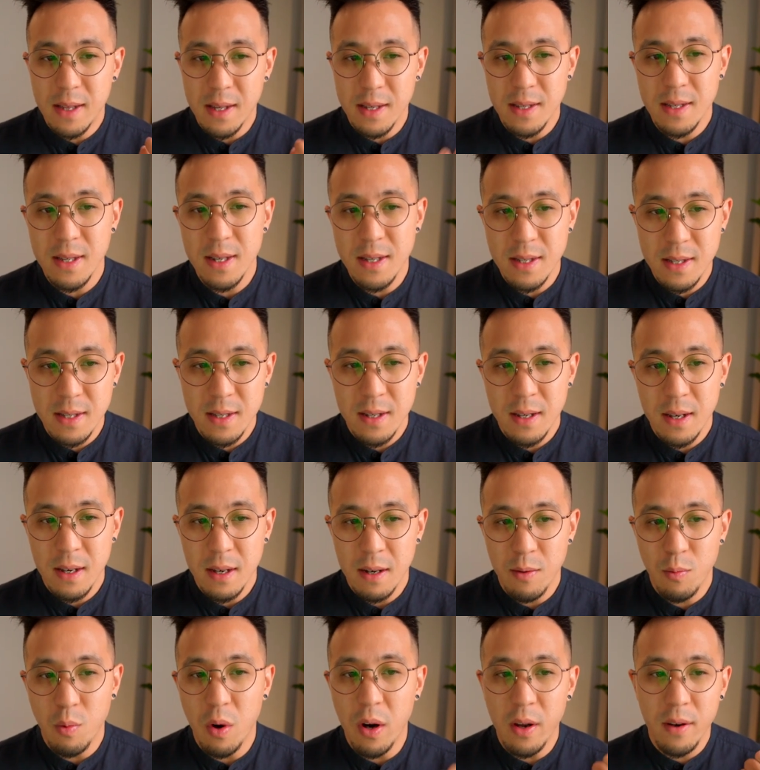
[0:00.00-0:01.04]
does this
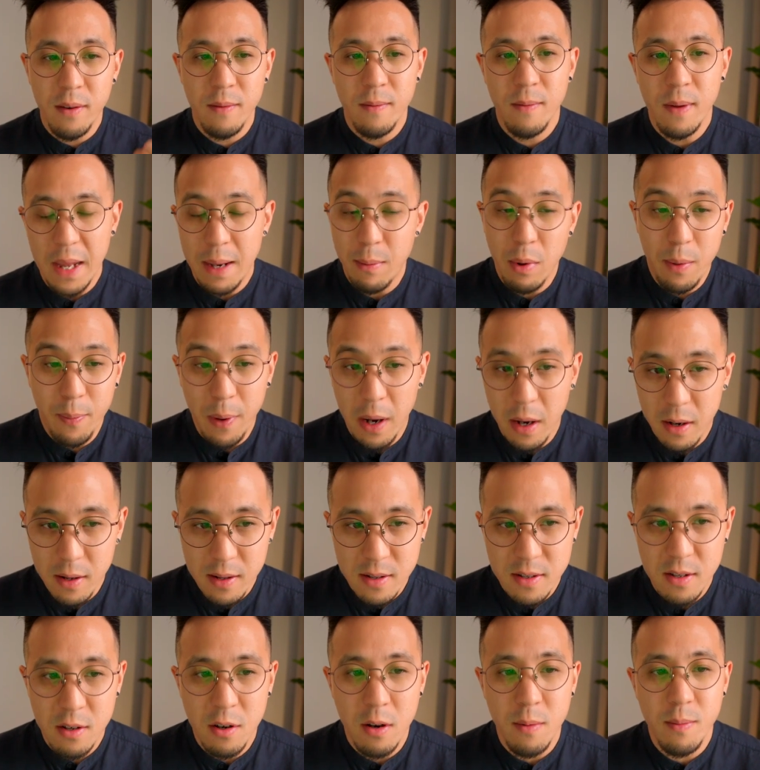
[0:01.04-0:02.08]
one, am I proud of
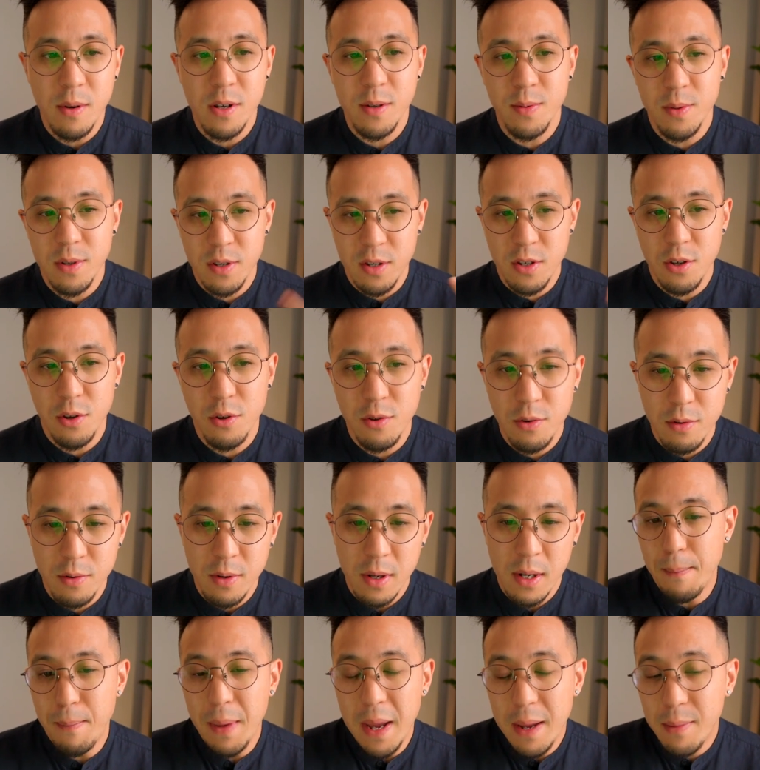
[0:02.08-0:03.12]
this accomplishment? Two,
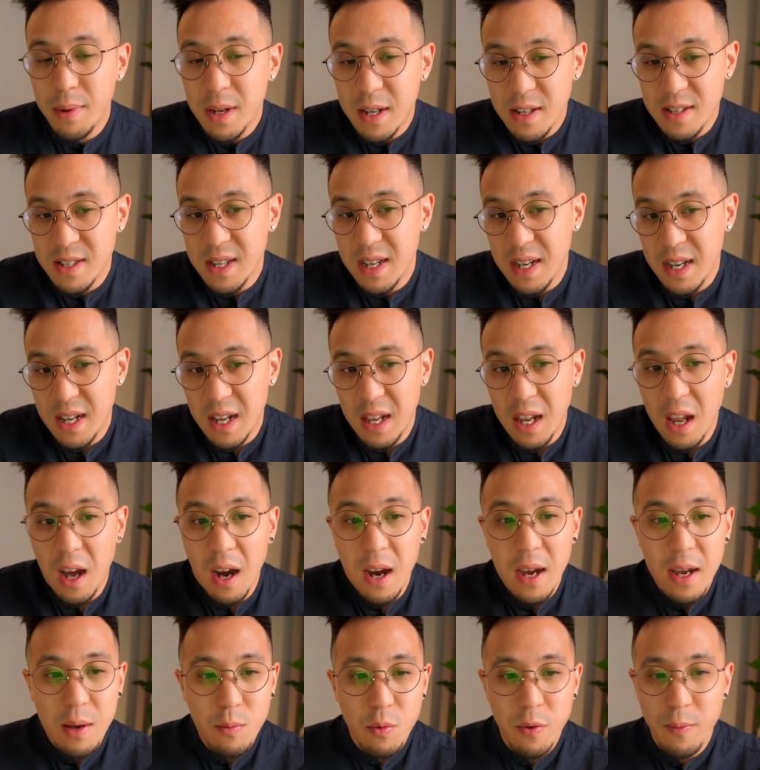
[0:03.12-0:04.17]
maybe does it
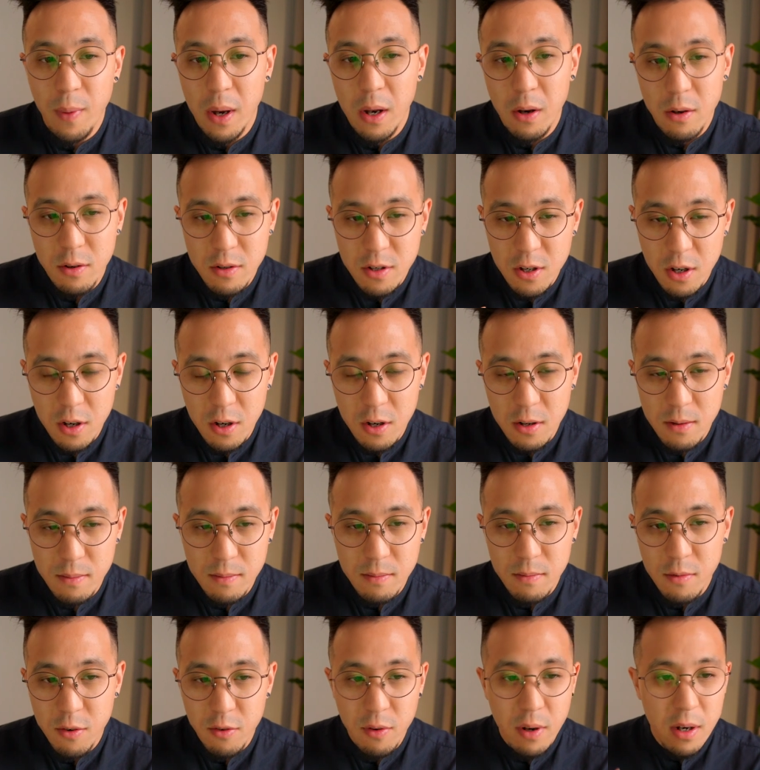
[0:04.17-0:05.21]
align with my
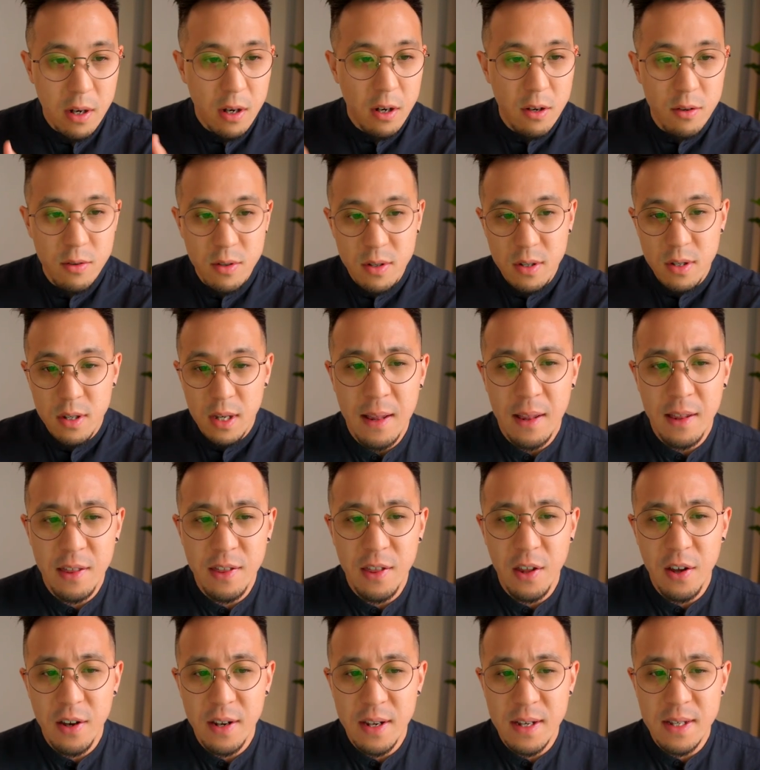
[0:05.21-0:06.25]
long-term career goals? The
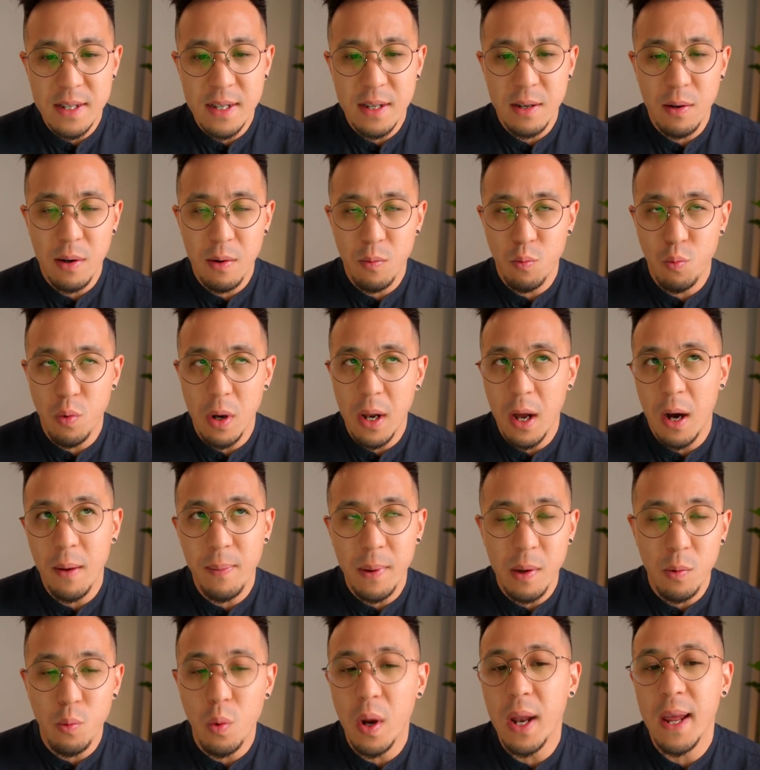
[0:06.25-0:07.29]
third is, will I
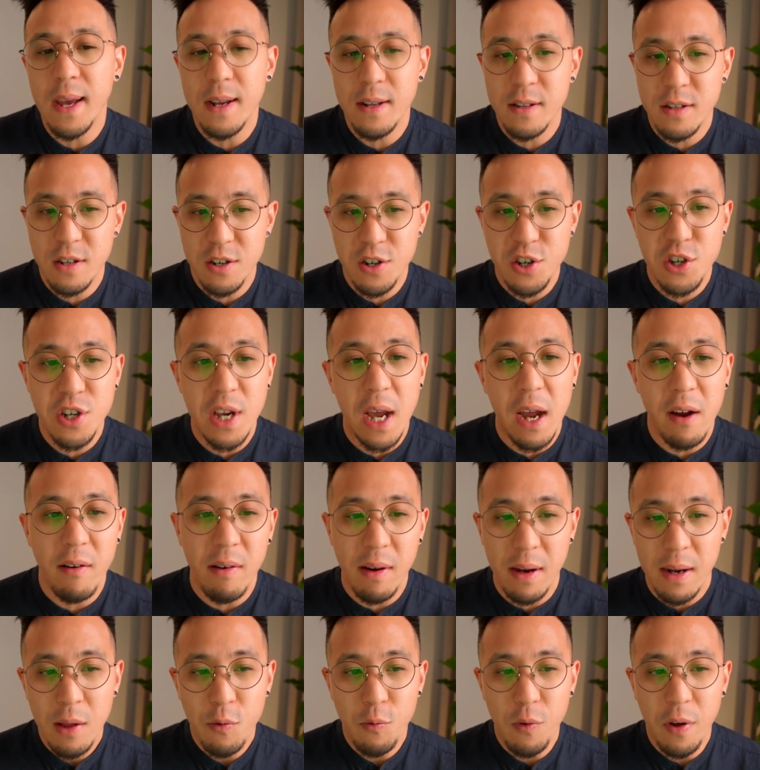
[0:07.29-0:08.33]
be willing to share
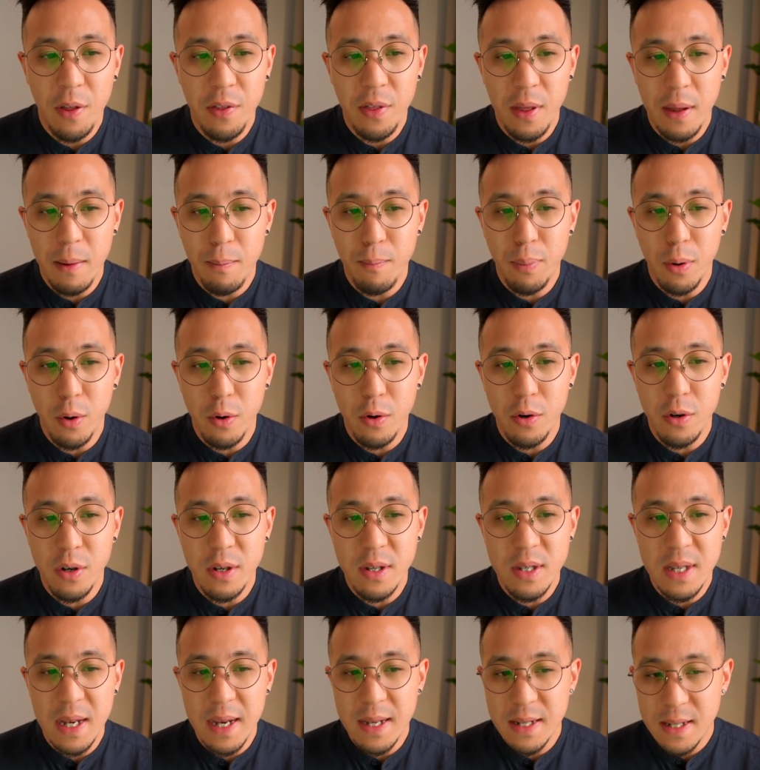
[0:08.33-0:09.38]
it with
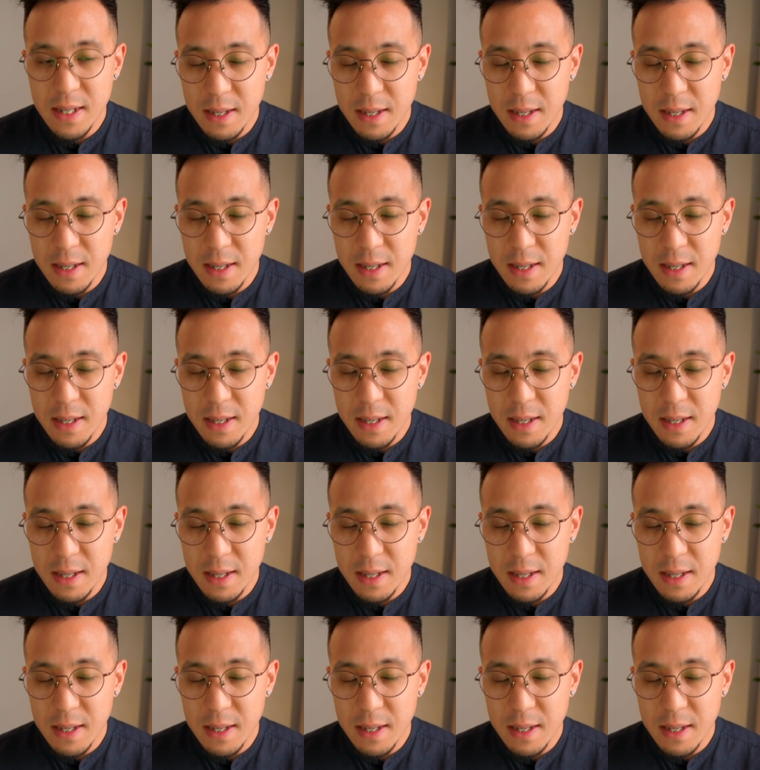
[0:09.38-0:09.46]
employees and